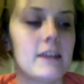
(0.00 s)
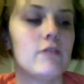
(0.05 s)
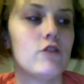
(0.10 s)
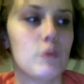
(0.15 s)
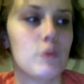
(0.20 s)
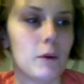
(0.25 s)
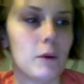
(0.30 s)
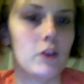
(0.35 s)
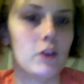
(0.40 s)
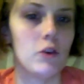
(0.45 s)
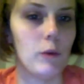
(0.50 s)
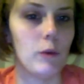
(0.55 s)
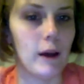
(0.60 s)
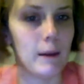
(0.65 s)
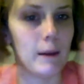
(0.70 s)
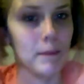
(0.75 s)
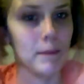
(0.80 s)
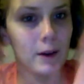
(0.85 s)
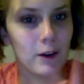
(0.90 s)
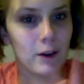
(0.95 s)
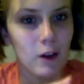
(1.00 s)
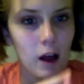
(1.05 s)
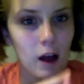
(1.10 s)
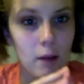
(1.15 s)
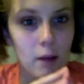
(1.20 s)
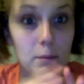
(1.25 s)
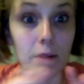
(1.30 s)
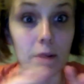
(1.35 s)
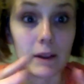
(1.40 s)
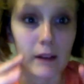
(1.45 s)
too much away, but I,
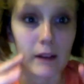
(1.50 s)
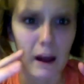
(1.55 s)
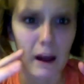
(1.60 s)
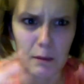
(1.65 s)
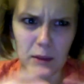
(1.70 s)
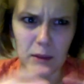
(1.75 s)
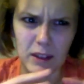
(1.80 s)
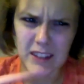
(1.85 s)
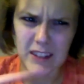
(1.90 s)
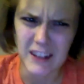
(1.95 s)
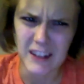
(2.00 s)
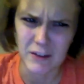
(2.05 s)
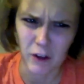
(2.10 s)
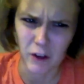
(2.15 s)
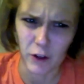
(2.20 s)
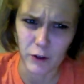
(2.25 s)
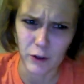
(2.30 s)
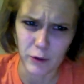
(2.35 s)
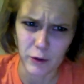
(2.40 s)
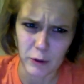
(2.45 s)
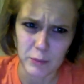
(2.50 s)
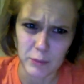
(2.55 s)
be I believe all three